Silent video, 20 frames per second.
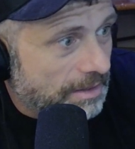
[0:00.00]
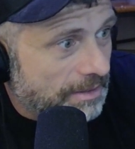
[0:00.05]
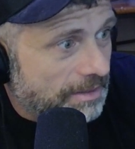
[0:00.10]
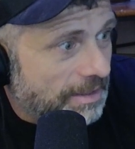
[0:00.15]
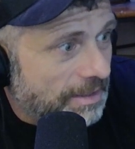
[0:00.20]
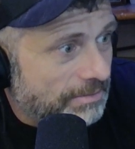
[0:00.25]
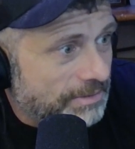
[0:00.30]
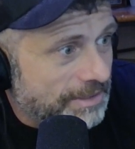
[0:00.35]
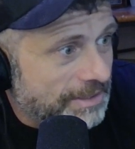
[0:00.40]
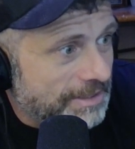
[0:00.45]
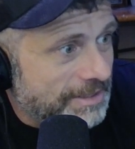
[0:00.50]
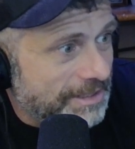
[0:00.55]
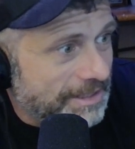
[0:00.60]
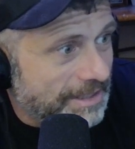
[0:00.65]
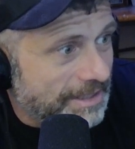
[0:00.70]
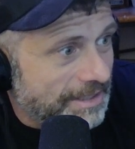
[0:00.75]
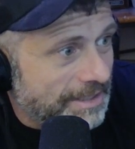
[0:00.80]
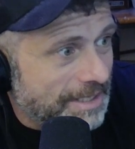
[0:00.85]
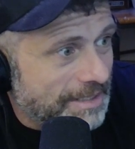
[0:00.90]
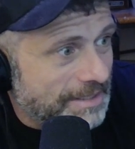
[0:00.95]
that was a
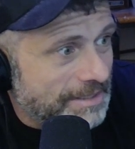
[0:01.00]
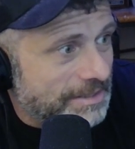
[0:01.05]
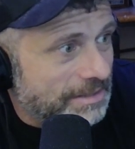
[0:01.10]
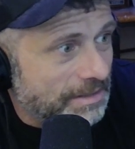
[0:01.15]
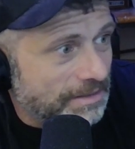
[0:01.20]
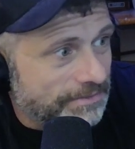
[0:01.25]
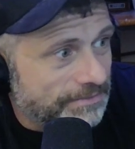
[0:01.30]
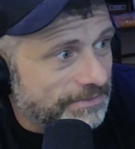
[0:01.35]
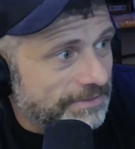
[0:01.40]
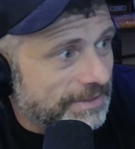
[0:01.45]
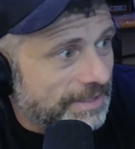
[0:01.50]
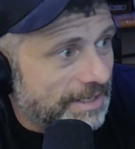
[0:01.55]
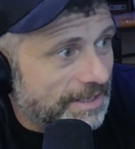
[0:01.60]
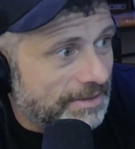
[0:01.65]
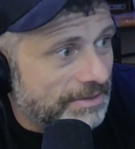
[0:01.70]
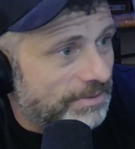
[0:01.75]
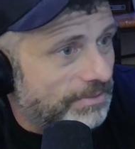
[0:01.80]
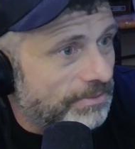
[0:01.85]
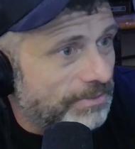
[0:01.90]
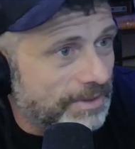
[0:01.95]
DNA stuff. I
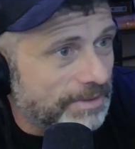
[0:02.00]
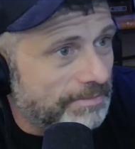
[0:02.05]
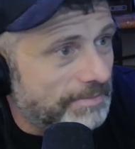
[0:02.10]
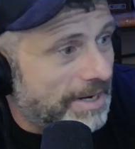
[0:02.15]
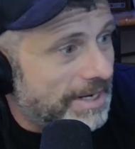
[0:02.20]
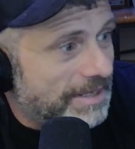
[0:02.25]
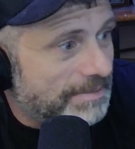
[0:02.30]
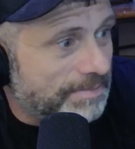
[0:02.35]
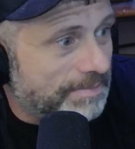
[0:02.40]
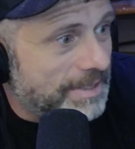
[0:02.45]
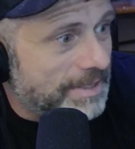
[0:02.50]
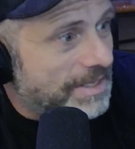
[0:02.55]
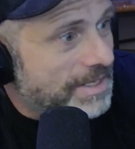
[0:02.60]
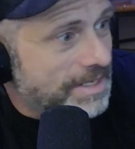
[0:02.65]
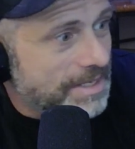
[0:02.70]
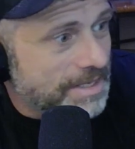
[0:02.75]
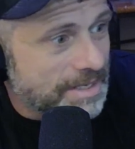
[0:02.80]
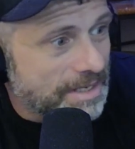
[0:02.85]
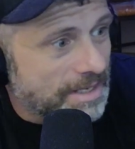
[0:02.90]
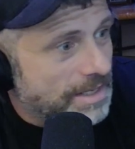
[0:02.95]
don't know what. Mike
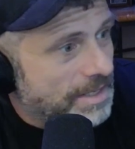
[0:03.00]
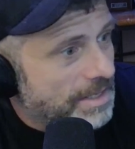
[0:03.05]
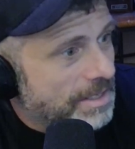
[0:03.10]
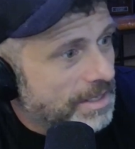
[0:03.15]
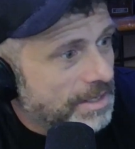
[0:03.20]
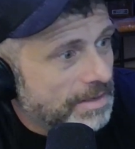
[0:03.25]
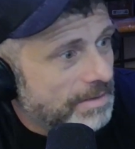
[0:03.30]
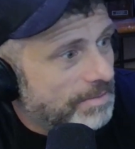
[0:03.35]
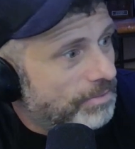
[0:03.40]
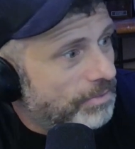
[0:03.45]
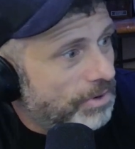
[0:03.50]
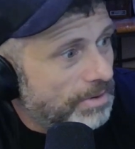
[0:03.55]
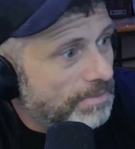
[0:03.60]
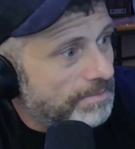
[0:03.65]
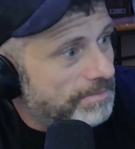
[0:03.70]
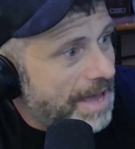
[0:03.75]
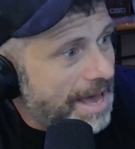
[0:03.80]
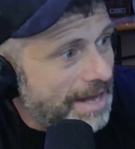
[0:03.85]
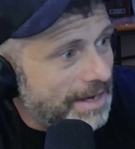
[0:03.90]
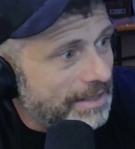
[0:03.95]
P. More
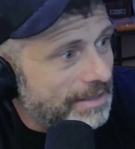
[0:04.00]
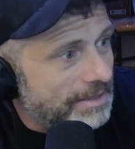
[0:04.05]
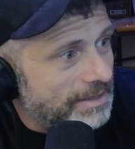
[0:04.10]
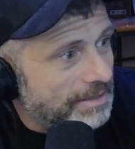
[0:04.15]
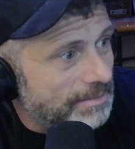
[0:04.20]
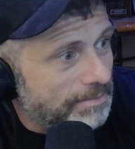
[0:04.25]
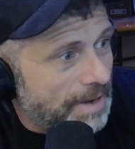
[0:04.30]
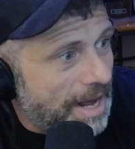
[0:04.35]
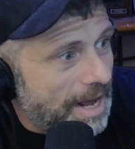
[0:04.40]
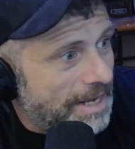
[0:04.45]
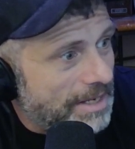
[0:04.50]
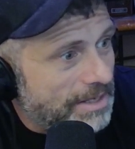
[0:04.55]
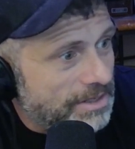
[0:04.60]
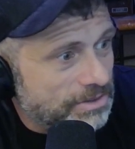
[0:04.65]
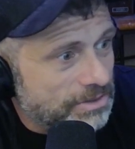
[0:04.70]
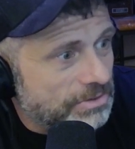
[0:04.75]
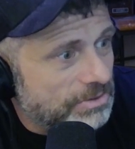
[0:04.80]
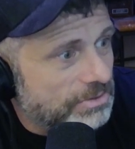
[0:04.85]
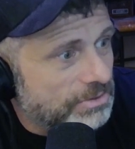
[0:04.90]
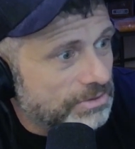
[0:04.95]
Battle in the
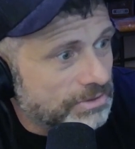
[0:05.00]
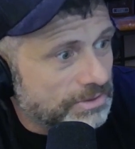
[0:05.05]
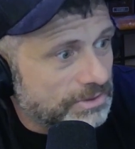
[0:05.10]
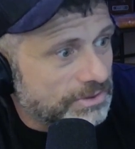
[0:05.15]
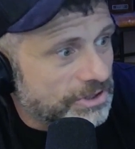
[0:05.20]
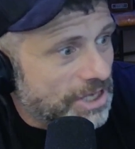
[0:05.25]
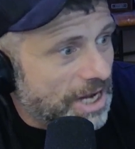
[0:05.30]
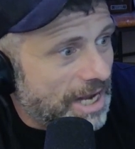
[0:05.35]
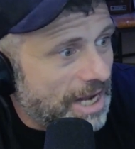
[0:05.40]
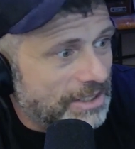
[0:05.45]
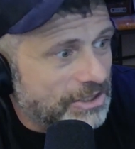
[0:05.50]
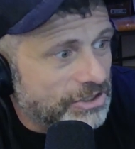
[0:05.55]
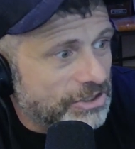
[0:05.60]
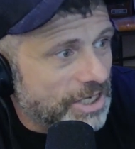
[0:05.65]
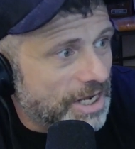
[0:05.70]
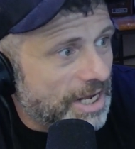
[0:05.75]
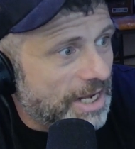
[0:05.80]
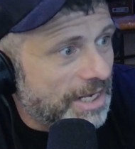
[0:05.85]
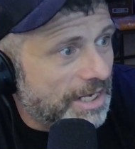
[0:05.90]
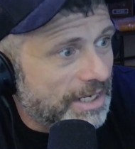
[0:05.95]
Bayou.
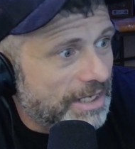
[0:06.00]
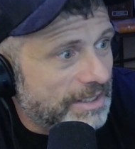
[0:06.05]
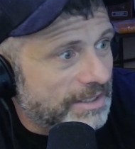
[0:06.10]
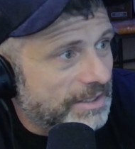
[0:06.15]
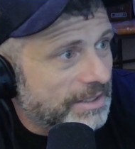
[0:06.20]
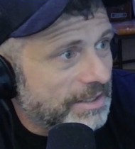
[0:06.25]
John.